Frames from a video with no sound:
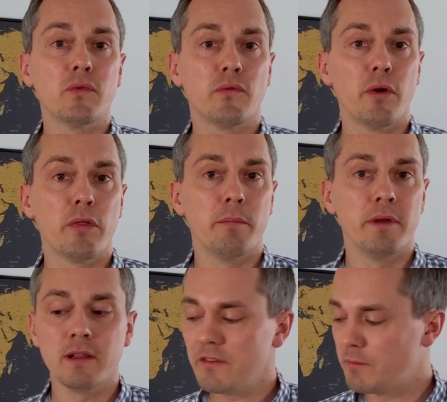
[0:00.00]
for further
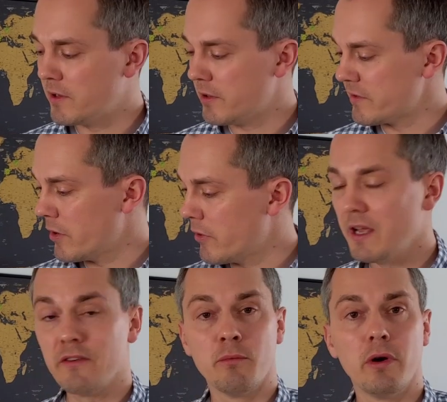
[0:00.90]
builds because I
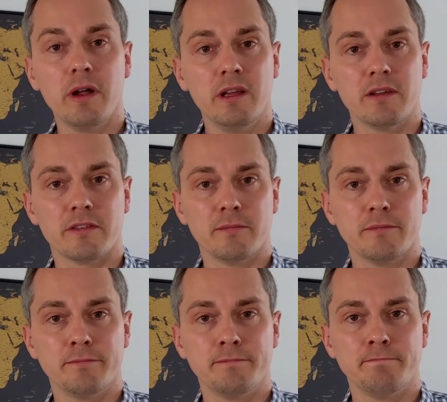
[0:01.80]
already have more ideas.
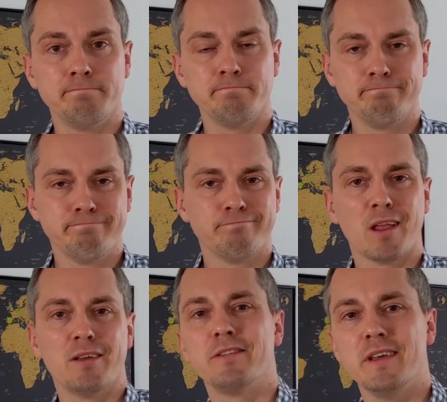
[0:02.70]

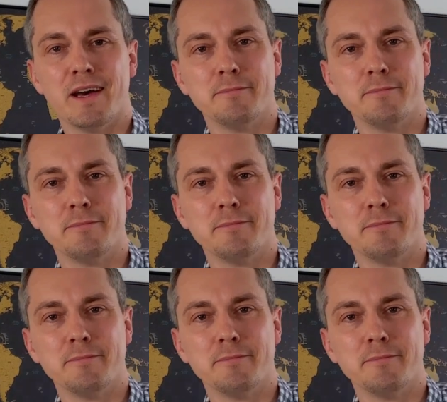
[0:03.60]
See